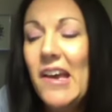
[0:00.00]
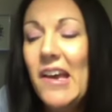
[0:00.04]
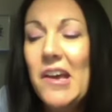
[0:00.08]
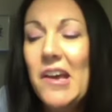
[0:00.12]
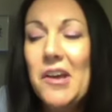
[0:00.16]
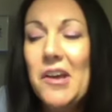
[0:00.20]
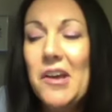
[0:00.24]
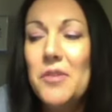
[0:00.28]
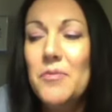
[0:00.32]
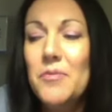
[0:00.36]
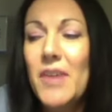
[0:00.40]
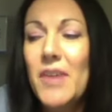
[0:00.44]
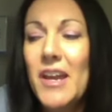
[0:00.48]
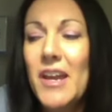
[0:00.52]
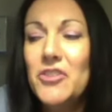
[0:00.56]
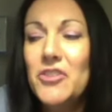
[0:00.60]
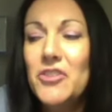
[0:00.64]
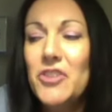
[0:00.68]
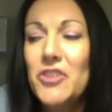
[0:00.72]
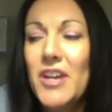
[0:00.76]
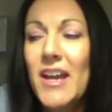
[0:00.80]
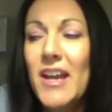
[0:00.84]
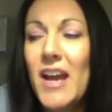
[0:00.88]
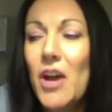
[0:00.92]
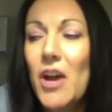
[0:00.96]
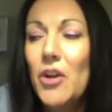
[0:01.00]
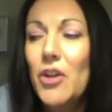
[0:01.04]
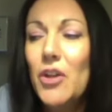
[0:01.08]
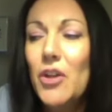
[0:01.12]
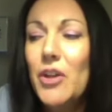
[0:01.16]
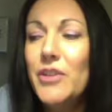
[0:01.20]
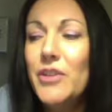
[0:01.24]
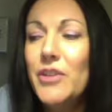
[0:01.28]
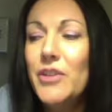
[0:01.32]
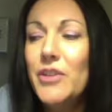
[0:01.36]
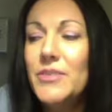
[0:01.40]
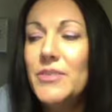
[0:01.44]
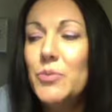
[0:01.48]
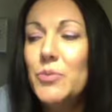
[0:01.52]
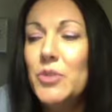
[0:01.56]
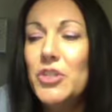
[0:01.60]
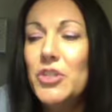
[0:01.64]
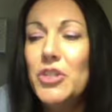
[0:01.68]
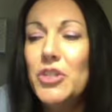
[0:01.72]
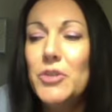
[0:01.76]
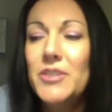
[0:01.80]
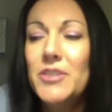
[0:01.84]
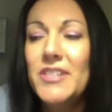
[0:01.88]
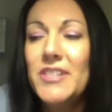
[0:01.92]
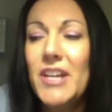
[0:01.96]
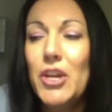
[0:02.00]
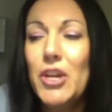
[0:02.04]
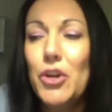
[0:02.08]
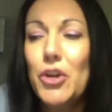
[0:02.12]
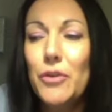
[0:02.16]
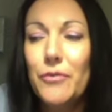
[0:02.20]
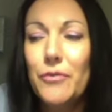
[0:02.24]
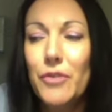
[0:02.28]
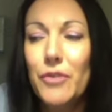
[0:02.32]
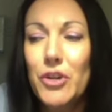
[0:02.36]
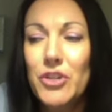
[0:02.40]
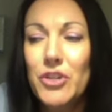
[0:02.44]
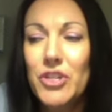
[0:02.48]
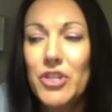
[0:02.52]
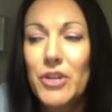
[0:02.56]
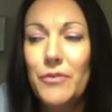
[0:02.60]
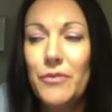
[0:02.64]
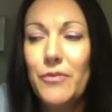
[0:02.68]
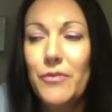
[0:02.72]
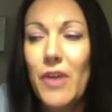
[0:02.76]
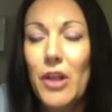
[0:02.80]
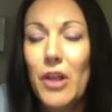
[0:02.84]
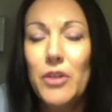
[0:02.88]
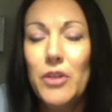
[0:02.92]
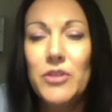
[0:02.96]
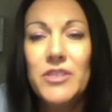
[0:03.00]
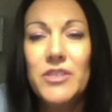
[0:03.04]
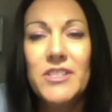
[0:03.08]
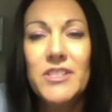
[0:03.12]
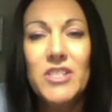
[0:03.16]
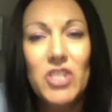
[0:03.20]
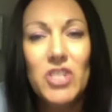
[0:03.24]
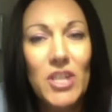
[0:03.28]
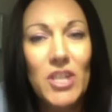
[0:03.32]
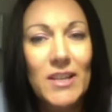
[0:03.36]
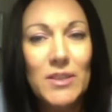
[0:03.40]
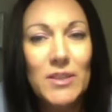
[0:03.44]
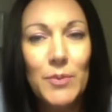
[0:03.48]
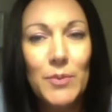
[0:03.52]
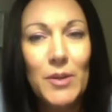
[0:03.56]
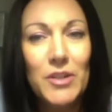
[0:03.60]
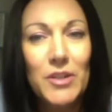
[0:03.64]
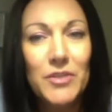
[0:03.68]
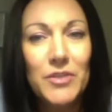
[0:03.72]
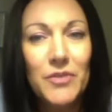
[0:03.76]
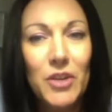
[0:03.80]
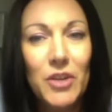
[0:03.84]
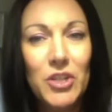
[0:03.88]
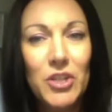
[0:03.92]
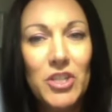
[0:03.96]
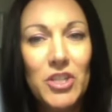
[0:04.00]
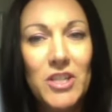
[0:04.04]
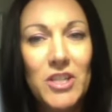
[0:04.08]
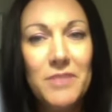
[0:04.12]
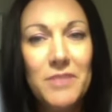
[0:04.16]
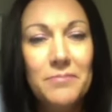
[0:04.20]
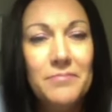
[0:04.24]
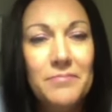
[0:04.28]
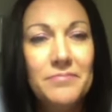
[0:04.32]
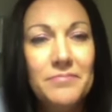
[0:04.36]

Um, Andrea, how close would you say your version follows the Shakespeare's version?